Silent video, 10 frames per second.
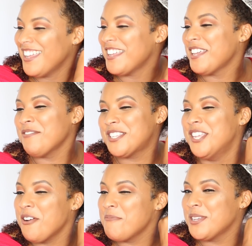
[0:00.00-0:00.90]
it was
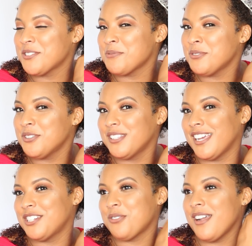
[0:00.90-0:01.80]
so miserable,
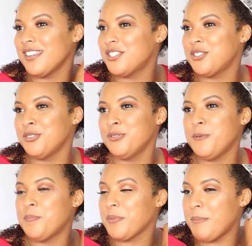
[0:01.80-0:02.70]
like trying
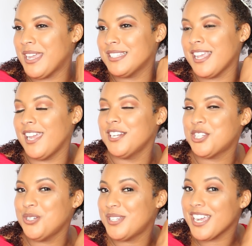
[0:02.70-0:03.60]
to maintain
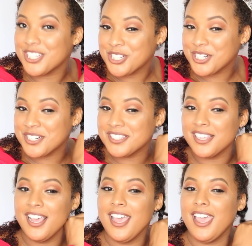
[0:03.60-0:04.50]
two textures
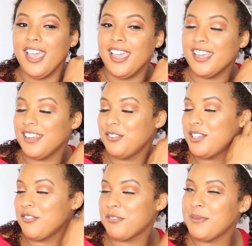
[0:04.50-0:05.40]
and
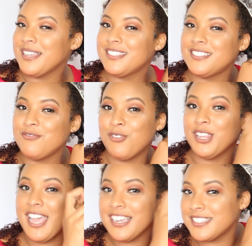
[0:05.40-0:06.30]
deal with my
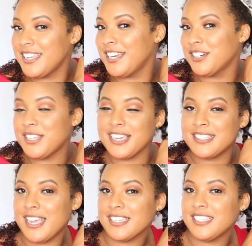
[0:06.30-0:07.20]
relaxed hair,
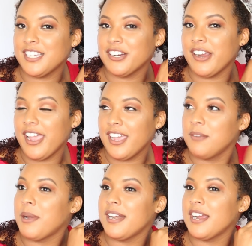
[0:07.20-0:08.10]
Texlax hair,
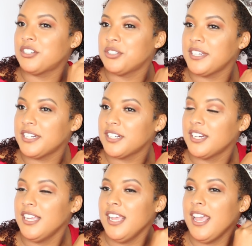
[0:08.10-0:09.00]
and my natural
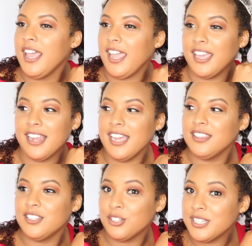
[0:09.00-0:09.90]
hair. And I
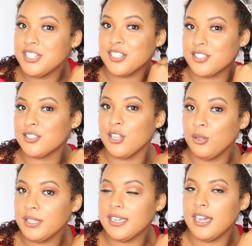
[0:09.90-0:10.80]
literally just
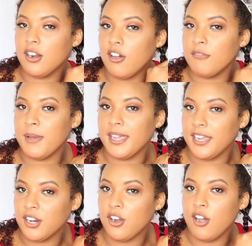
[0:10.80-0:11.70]
slowly cut off my
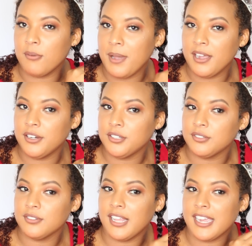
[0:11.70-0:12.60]
hair on my
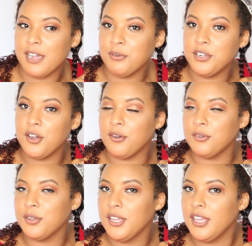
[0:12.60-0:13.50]
own. Like, I would
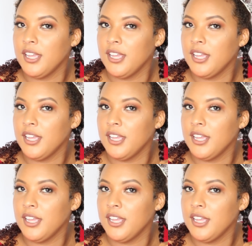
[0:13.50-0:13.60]
go,